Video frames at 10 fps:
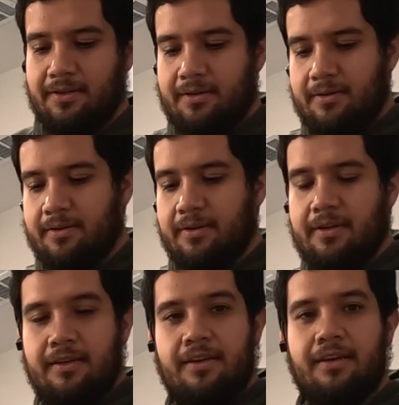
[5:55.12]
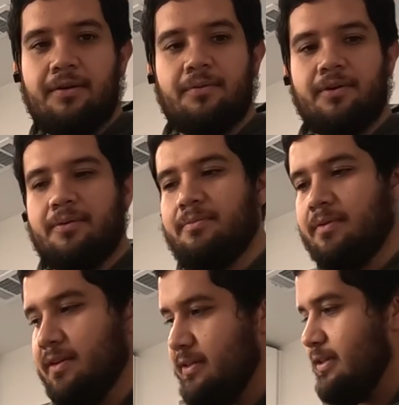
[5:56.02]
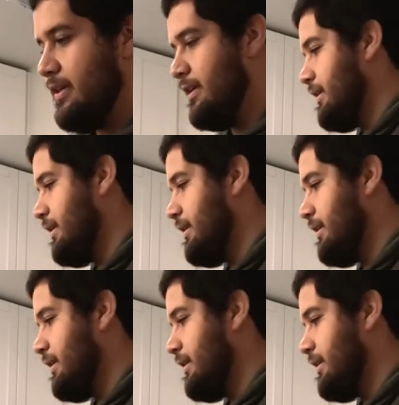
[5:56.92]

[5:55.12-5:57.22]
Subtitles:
currently getting warm. Let's check it